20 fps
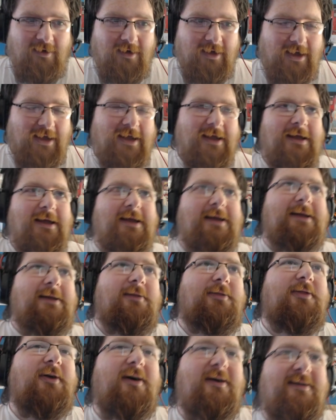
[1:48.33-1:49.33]
a
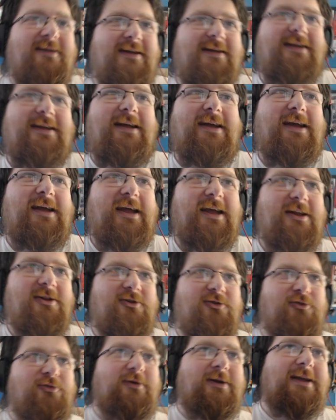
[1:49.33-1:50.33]
30-year
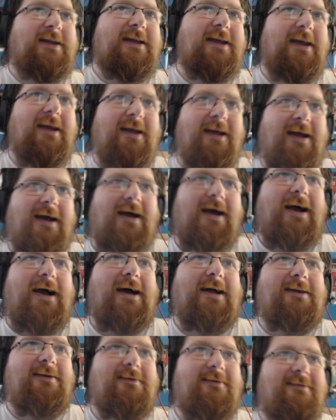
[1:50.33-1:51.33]
history
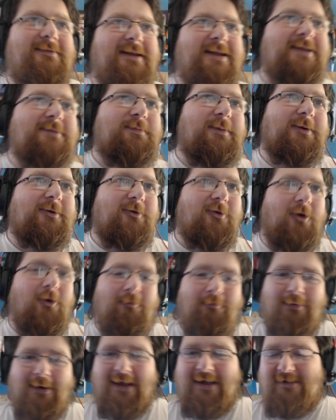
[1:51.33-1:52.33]
and deep and
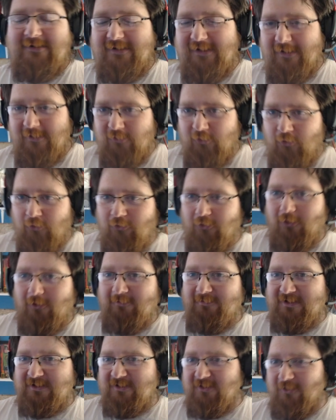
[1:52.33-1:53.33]
complex lore
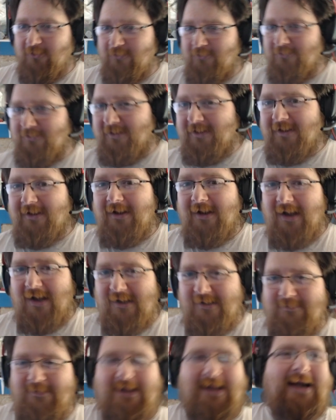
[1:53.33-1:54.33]
of its own,
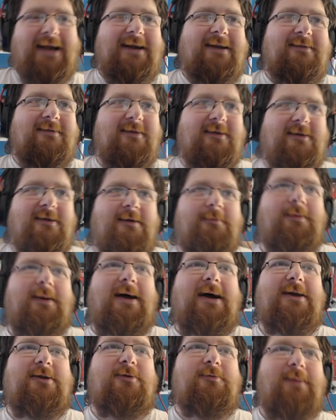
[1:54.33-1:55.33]
and mechanics that can
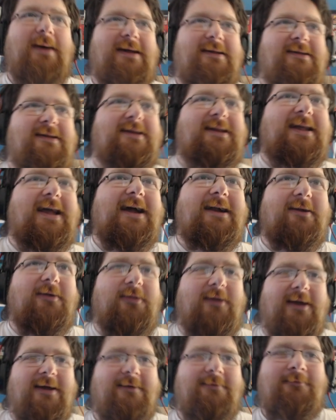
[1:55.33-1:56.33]
apply to basically
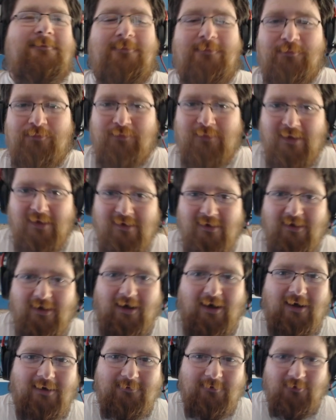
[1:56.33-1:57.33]
anything.
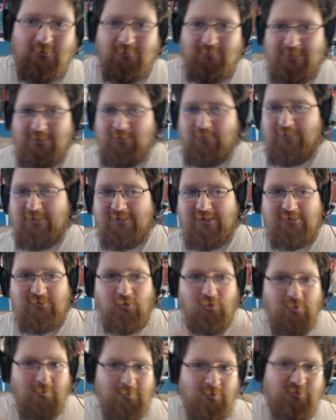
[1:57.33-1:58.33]
I'm going to be doing this
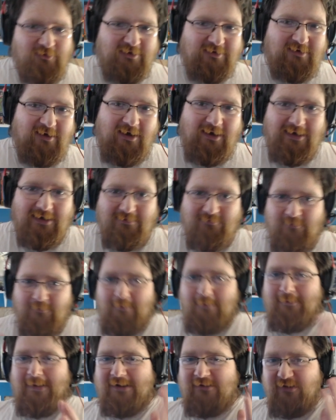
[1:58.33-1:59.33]
almost entirely from
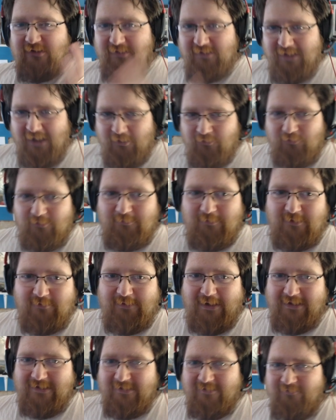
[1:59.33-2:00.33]
a Magic the Gathering
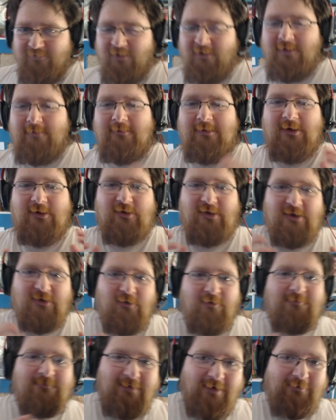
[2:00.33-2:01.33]
perspective, because I
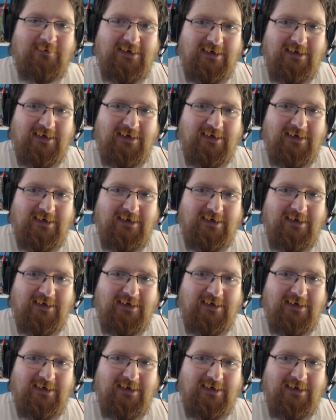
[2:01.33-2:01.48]
know very